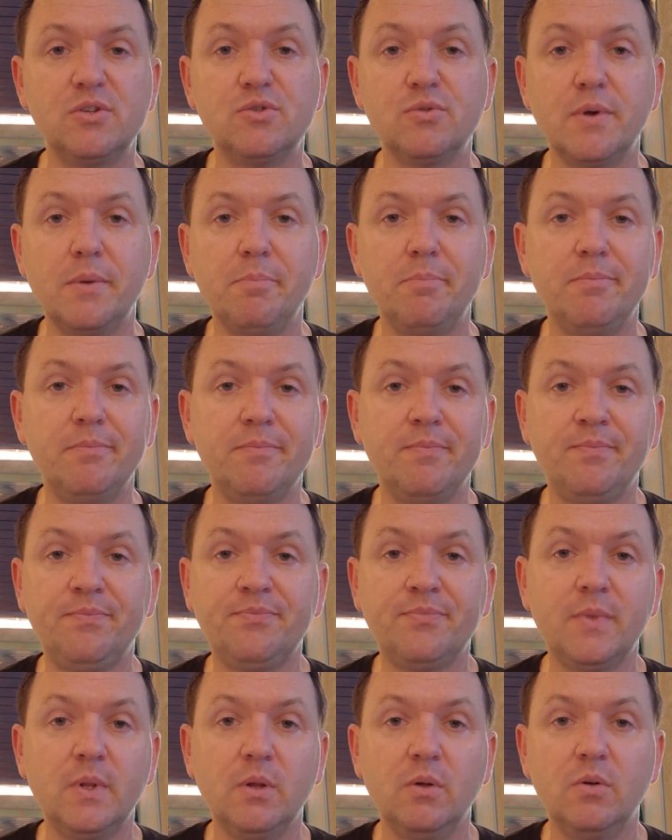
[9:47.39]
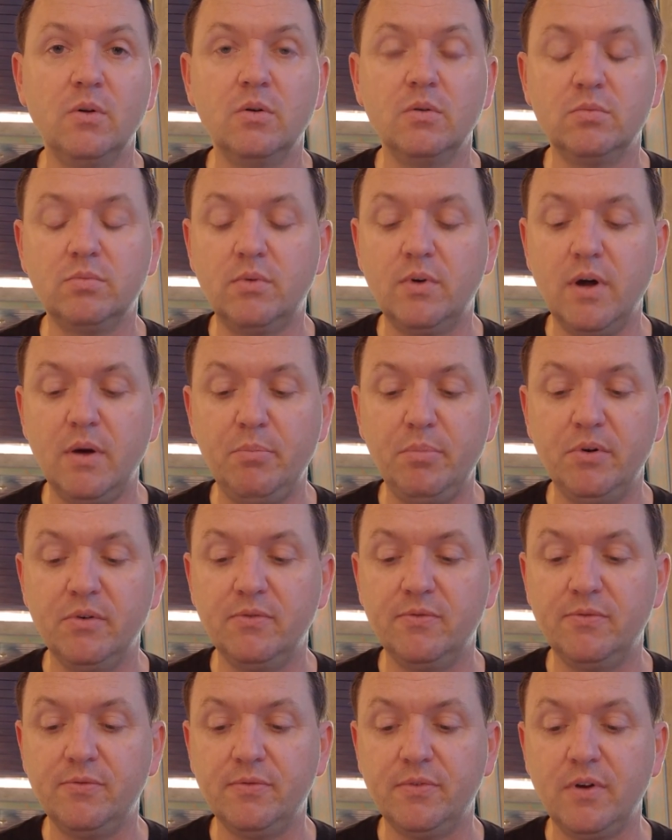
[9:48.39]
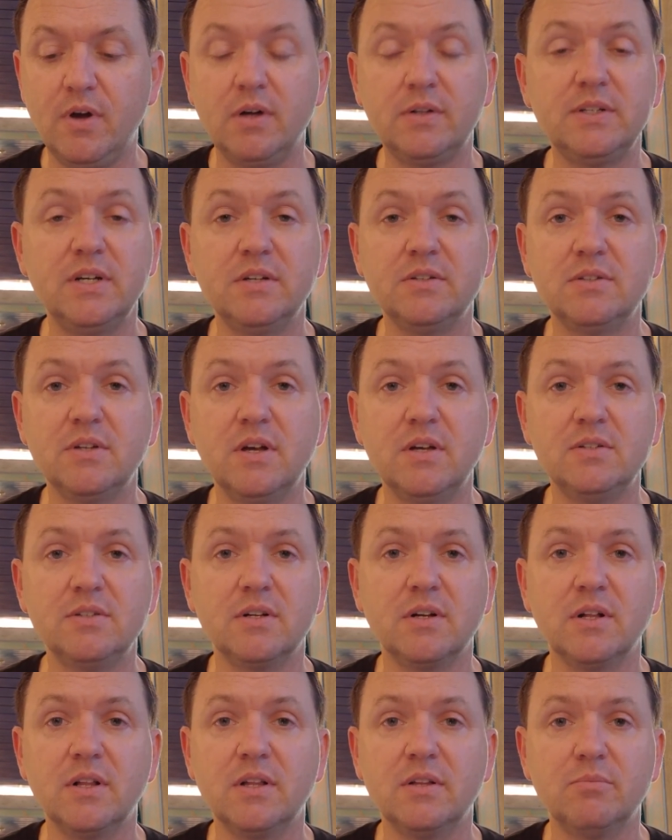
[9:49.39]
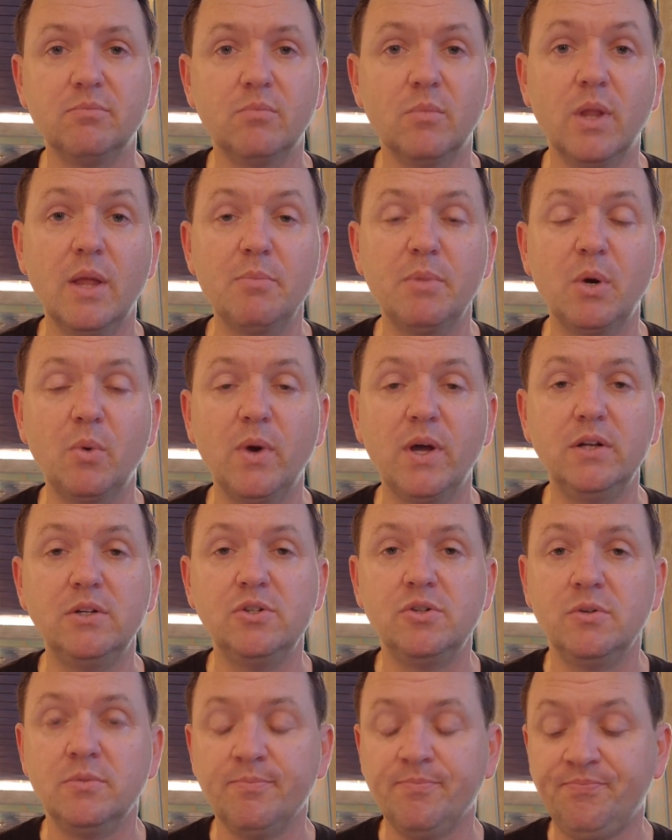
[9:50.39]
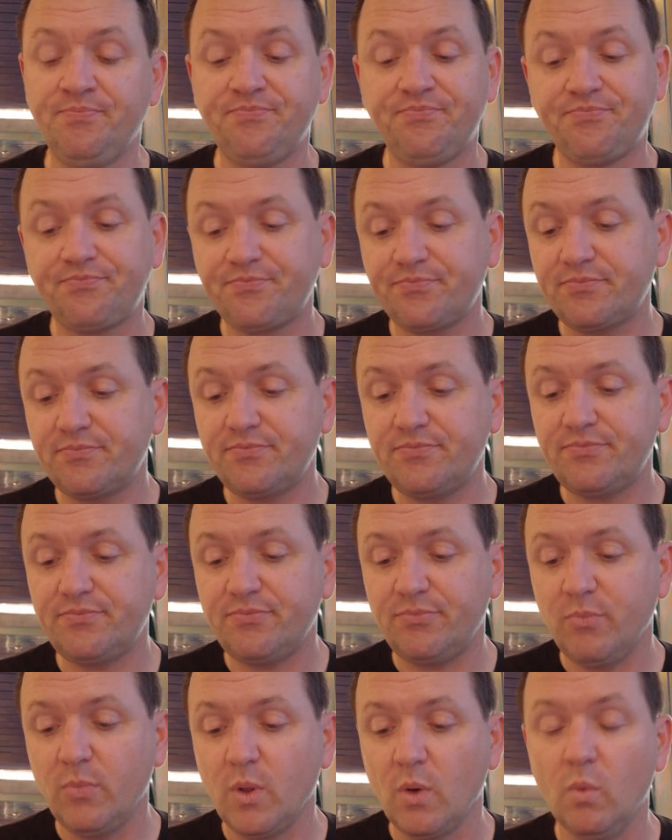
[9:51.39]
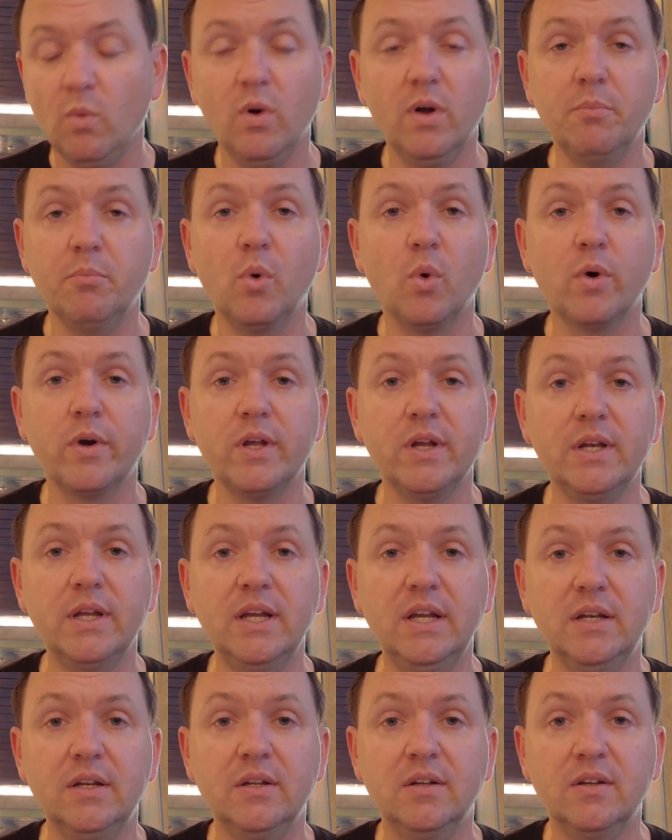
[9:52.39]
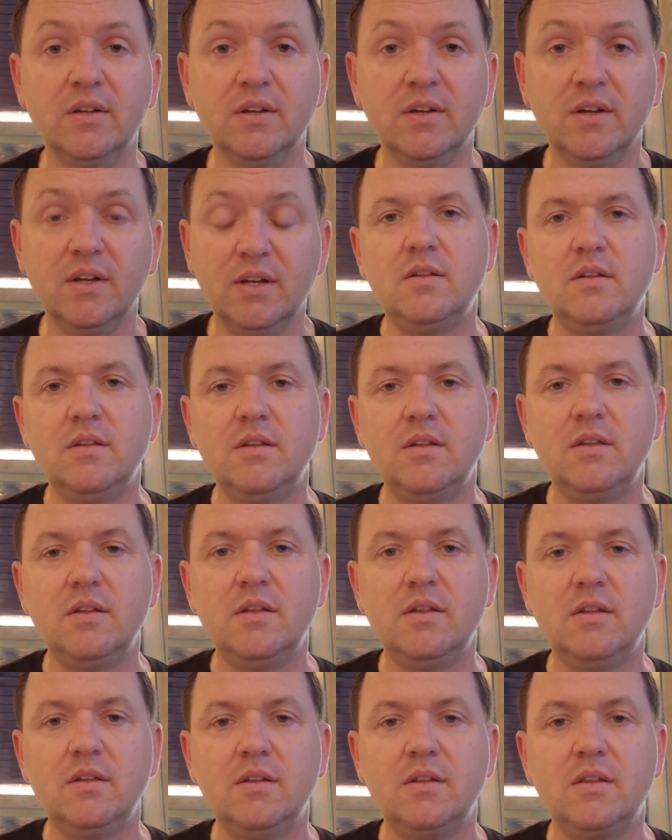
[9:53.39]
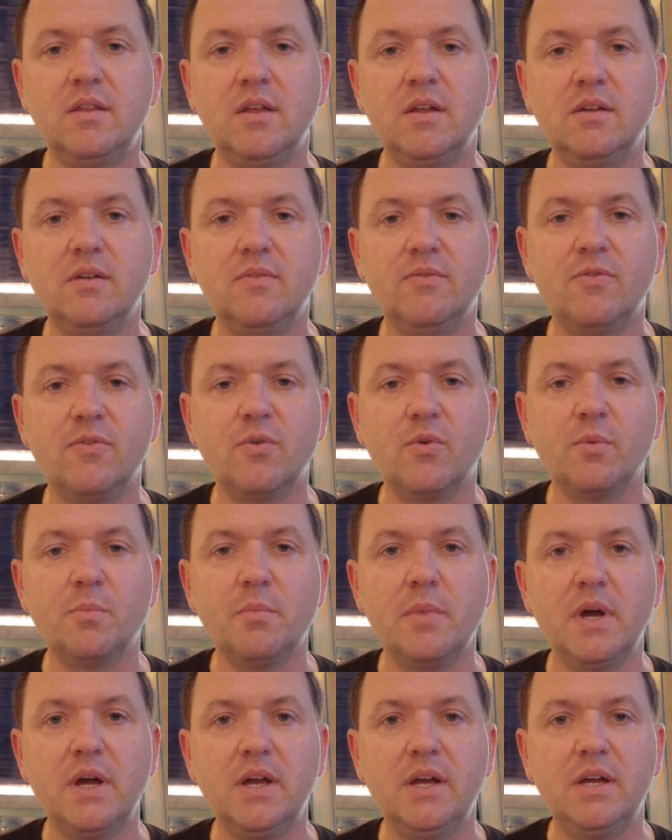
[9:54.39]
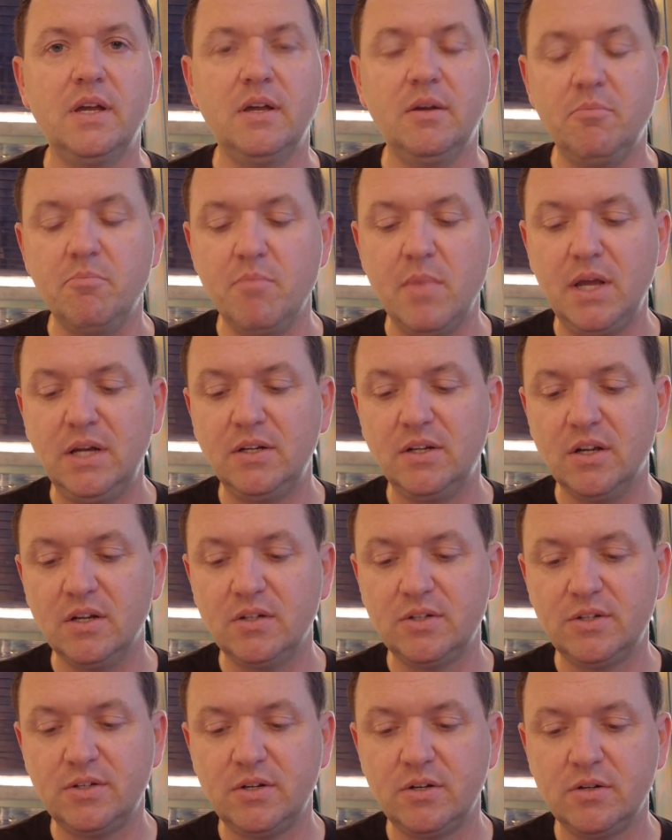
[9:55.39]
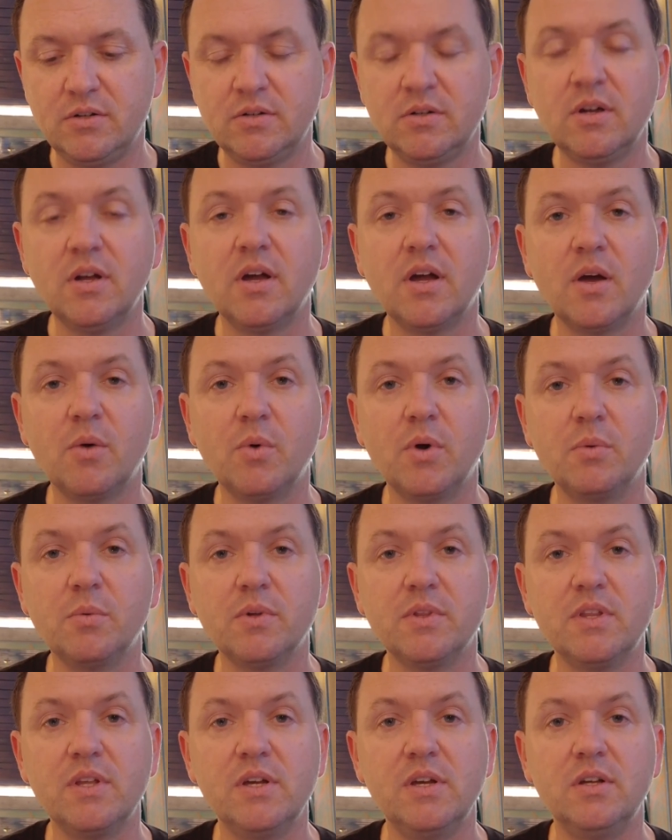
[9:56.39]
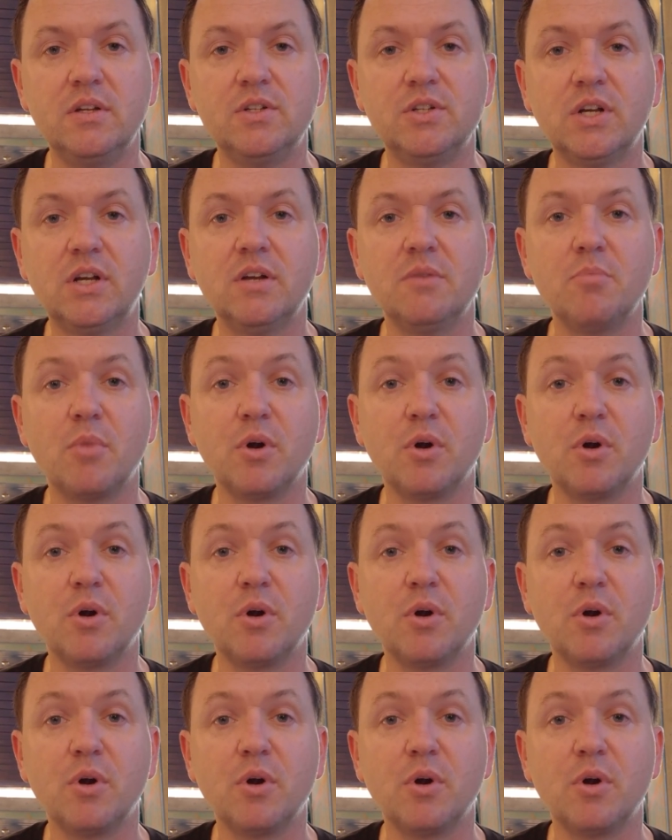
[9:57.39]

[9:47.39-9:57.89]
shrimp, a little cup of cocktail sauce, and a lemon wedge. What more do you need? Then for my main dish, I went with the chicken